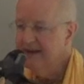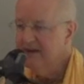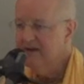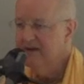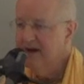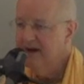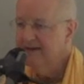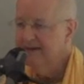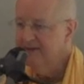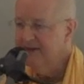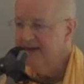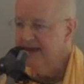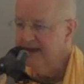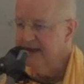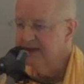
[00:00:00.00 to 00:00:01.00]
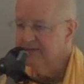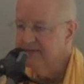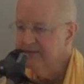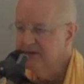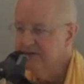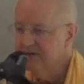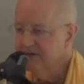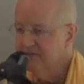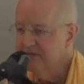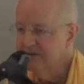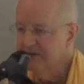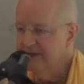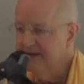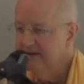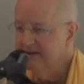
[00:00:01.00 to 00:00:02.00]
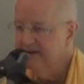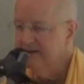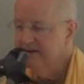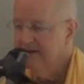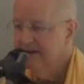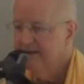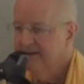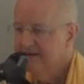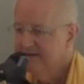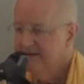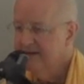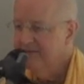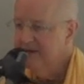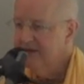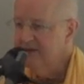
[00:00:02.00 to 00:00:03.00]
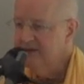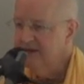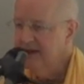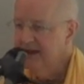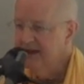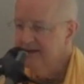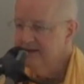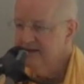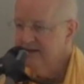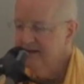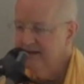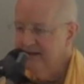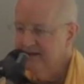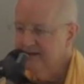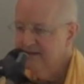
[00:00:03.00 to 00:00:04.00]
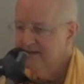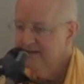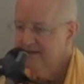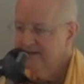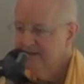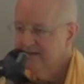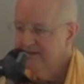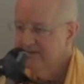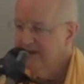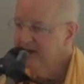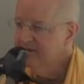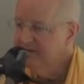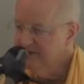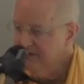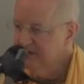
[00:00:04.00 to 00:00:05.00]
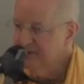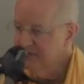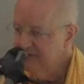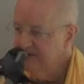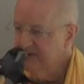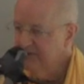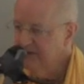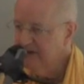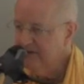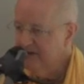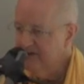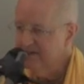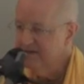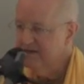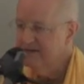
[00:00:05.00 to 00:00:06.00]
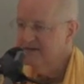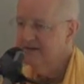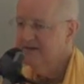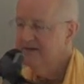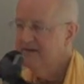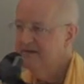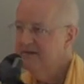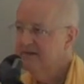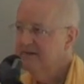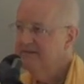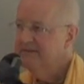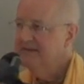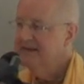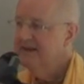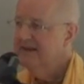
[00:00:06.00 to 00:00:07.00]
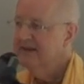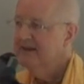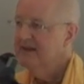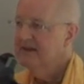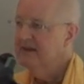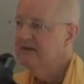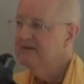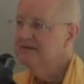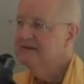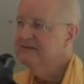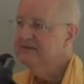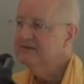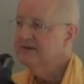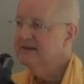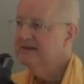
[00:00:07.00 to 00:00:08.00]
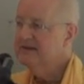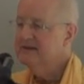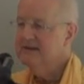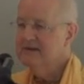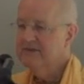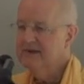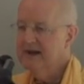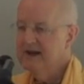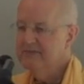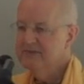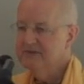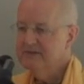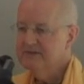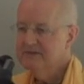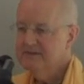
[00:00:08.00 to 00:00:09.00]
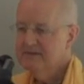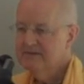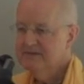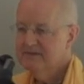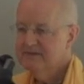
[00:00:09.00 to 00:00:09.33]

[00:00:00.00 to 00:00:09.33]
get caught in the negative emotion when you hear something that you can't see. That was your specific question. You know, you look at different options.